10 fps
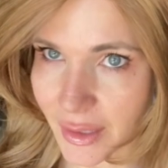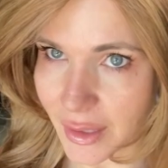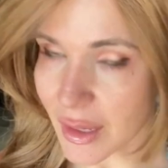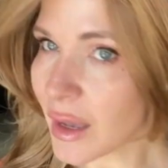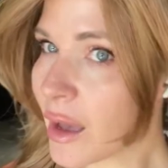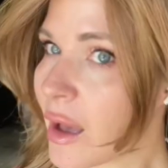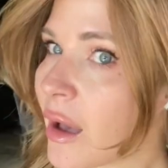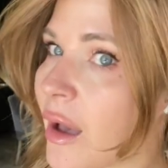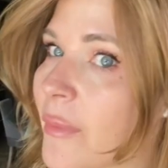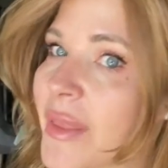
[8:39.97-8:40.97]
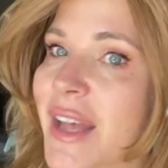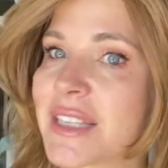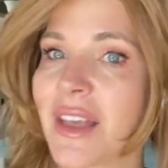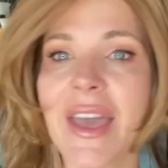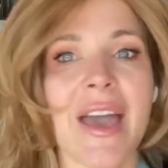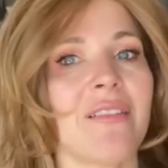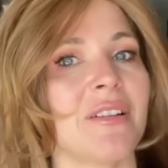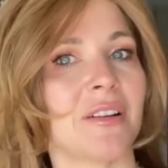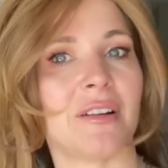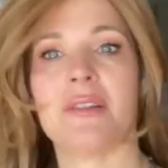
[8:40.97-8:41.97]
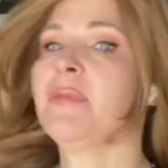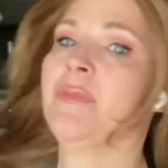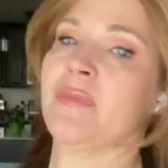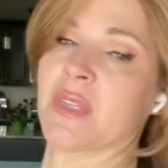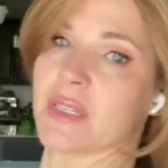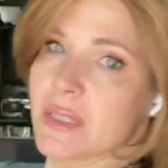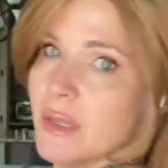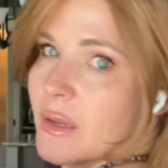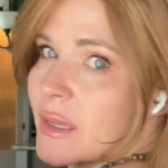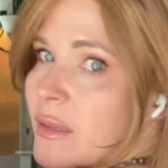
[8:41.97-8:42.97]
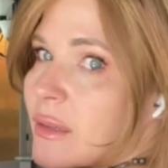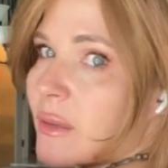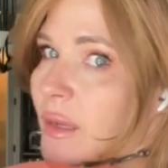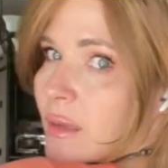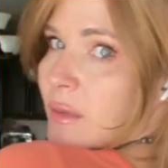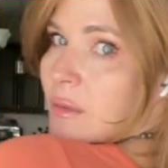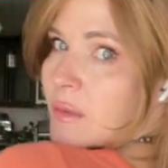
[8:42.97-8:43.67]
But that's all I have on her. So I can do like a